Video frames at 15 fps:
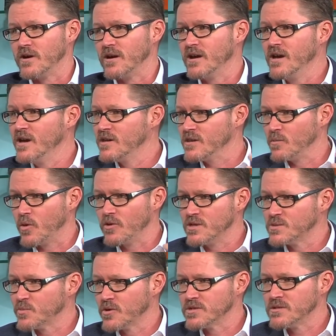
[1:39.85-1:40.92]
where the more
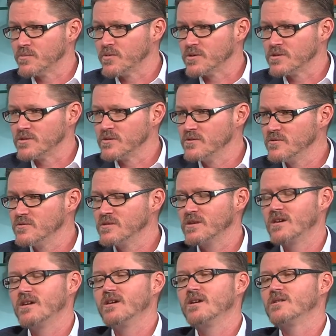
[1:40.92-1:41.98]
this person pursues,